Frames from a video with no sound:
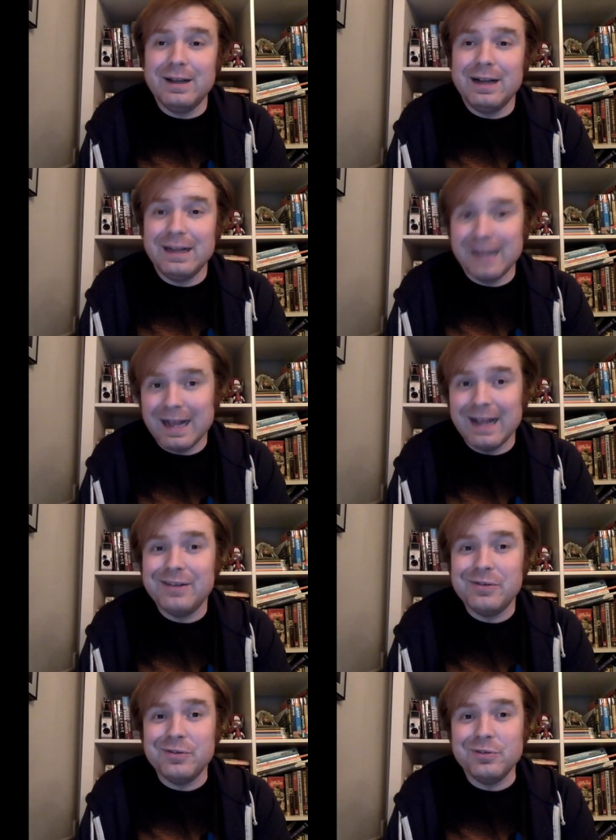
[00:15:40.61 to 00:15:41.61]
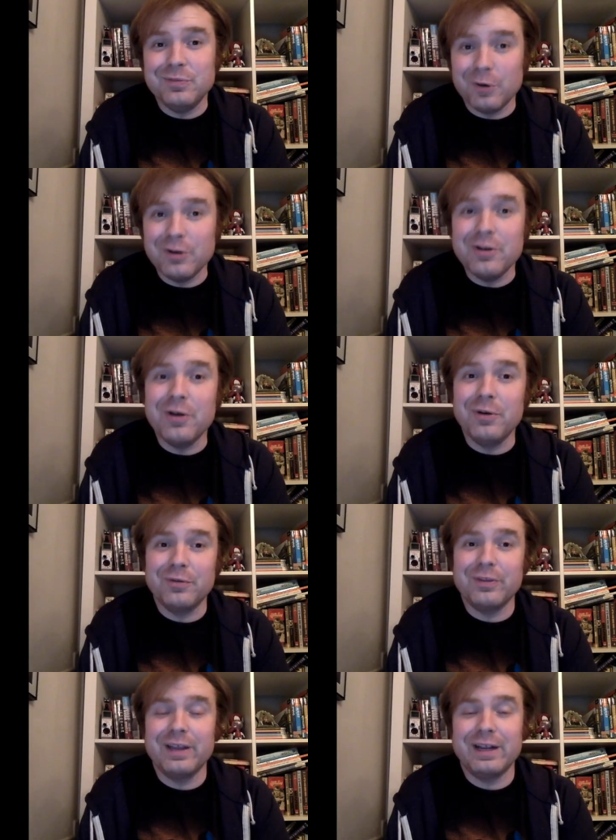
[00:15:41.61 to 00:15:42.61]
a guy who's more known
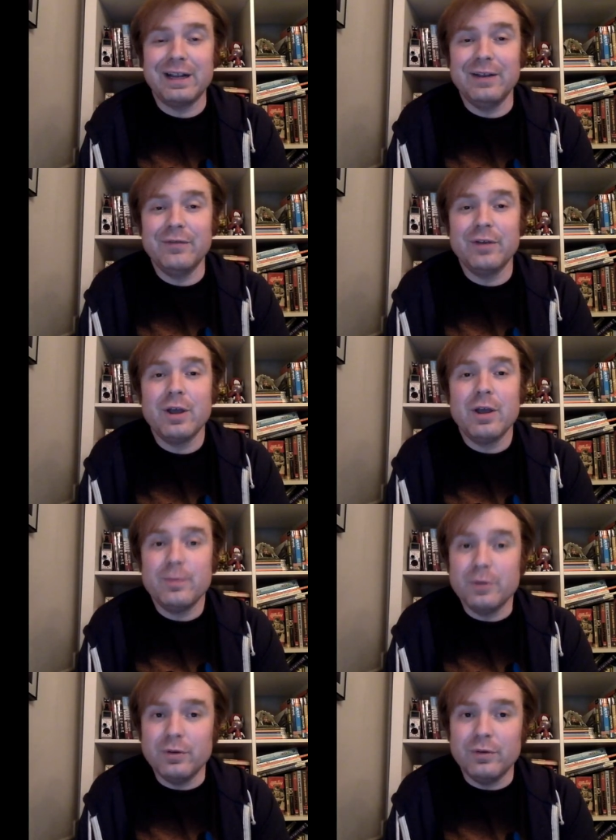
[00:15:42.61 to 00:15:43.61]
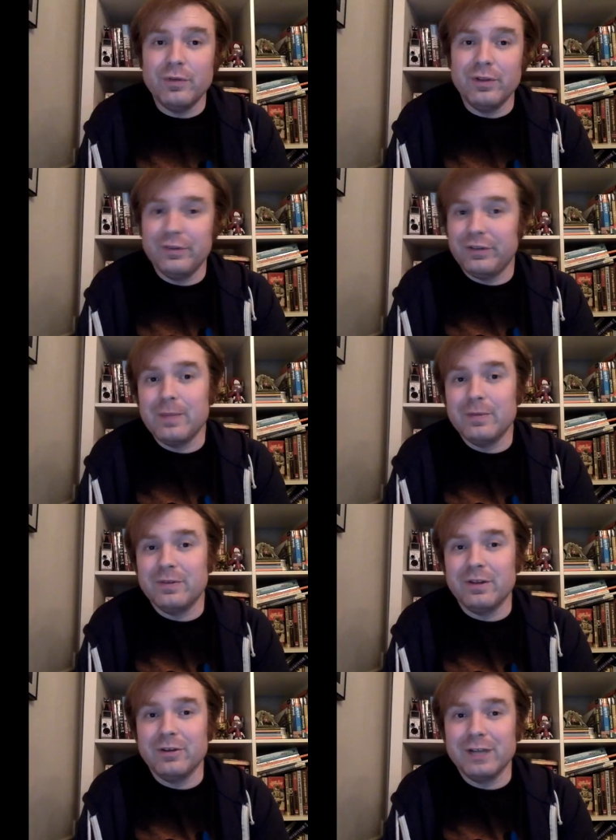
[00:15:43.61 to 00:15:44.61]
for that kind of beautiful
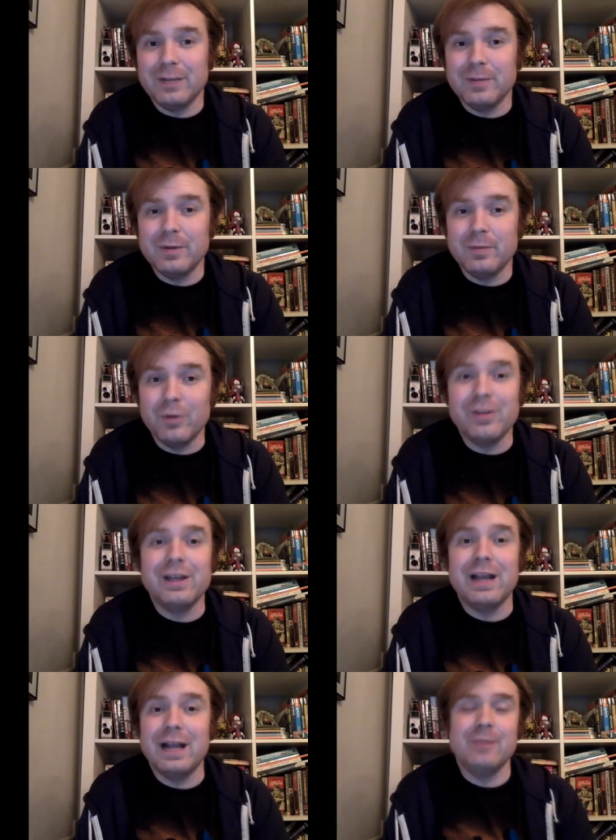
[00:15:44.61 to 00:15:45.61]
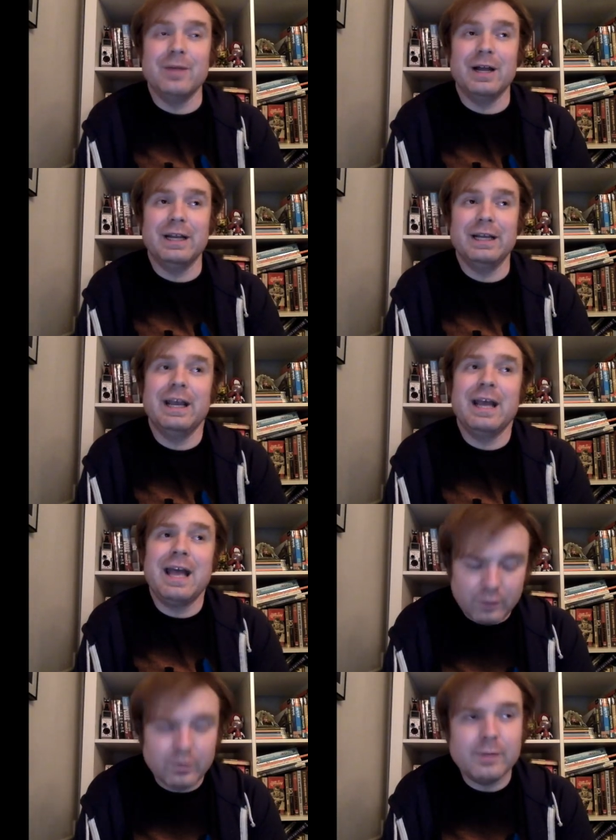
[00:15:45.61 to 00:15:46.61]
escapist entertainment more than anybody.
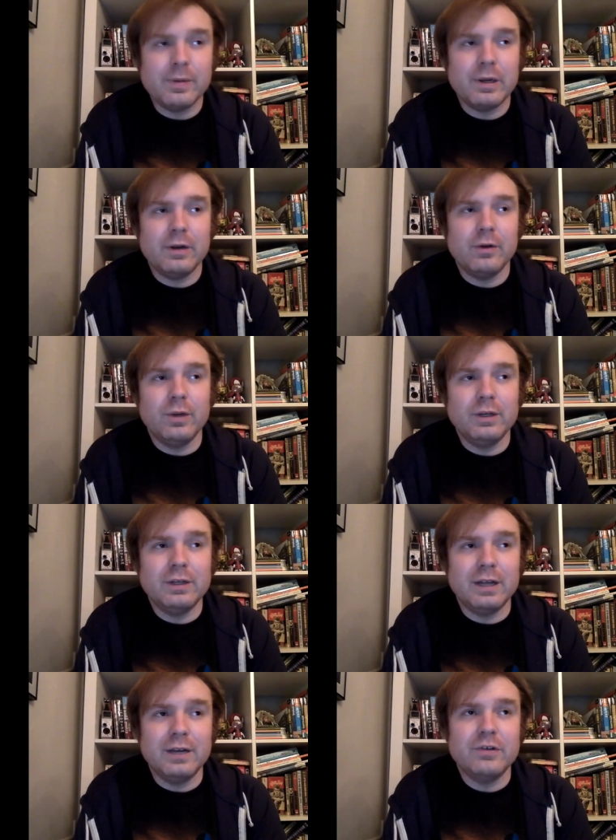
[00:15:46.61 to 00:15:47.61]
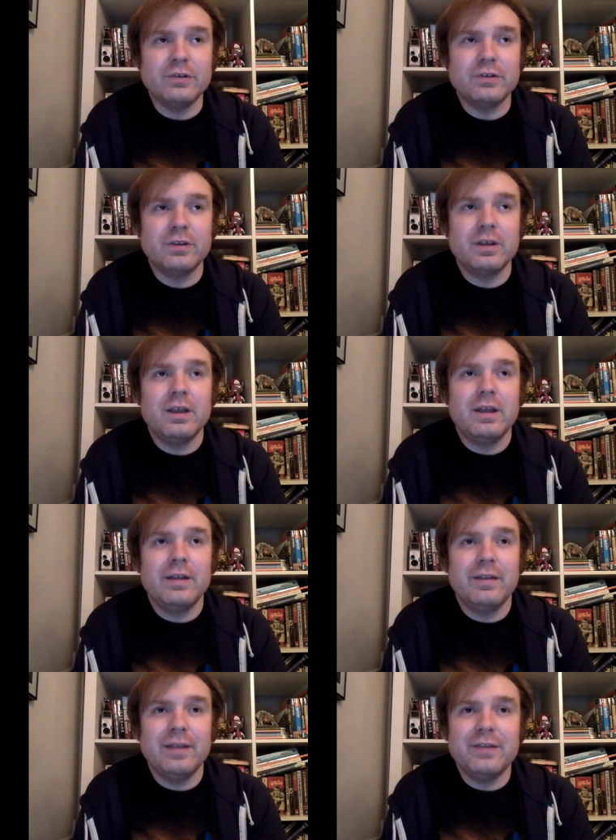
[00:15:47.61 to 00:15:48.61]
Ready Player One kind of just
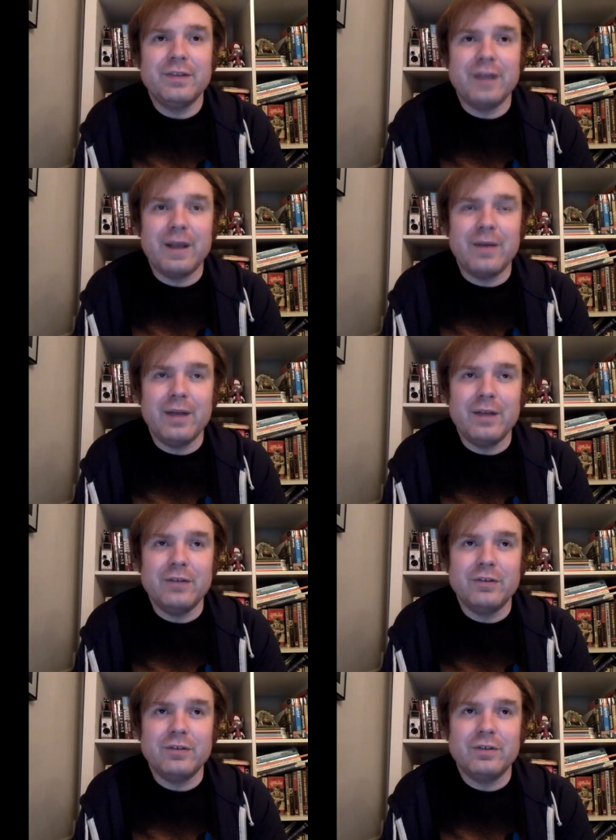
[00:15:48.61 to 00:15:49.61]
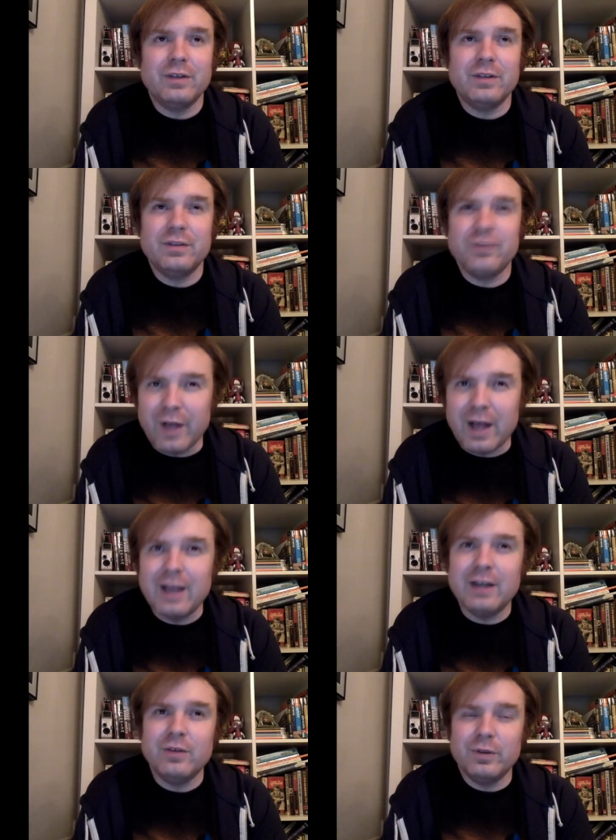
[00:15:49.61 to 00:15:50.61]
lays it out and just is
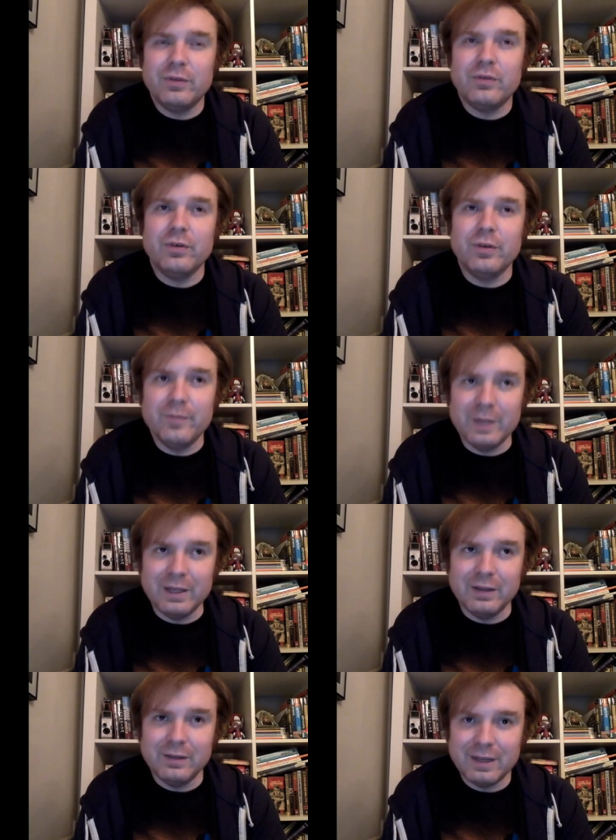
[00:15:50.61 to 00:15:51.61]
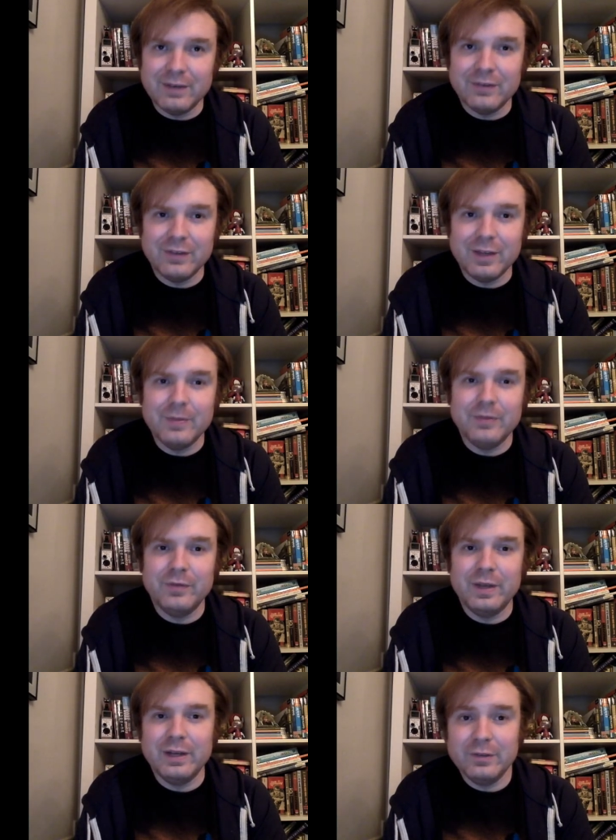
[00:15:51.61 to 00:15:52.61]
fine with sort of being that escapist
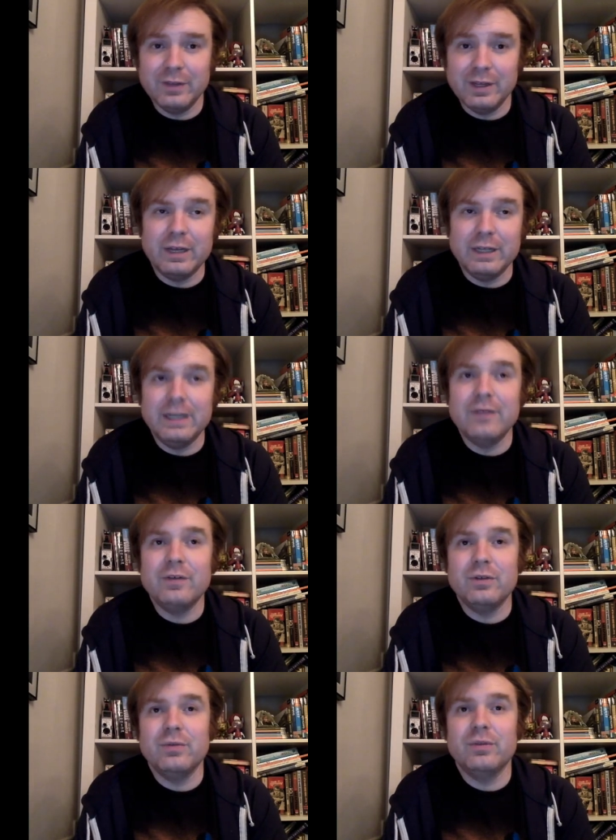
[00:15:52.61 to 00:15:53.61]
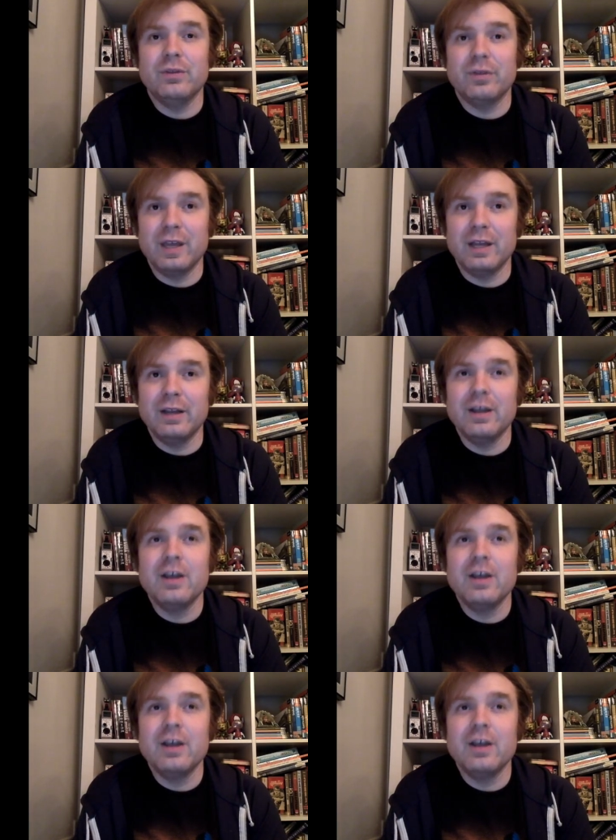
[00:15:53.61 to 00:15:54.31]
fantasy and giving you the thing